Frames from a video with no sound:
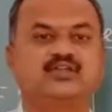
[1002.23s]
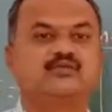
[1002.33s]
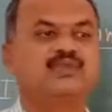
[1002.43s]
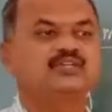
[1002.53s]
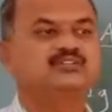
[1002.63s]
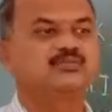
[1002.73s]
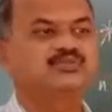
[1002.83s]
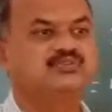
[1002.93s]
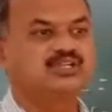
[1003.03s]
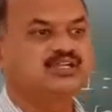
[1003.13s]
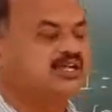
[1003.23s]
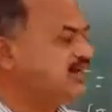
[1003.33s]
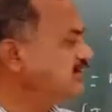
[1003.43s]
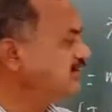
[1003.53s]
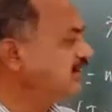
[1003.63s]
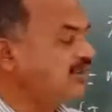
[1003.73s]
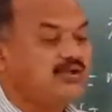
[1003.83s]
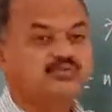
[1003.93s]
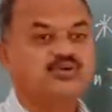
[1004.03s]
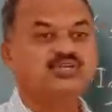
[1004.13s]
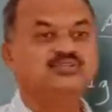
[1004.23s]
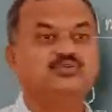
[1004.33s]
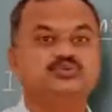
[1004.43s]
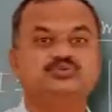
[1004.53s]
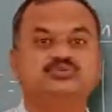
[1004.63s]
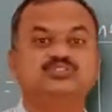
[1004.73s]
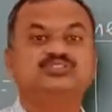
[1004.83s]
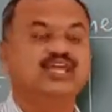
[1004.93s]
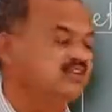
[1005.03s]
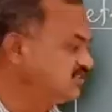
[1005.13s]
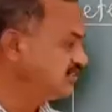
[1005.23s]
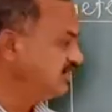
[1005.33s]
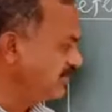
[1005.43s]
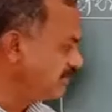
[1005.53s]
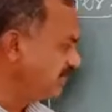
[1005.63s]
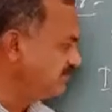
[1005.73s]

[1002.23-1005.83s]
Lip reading: fraction of total current flowing through shunt given by the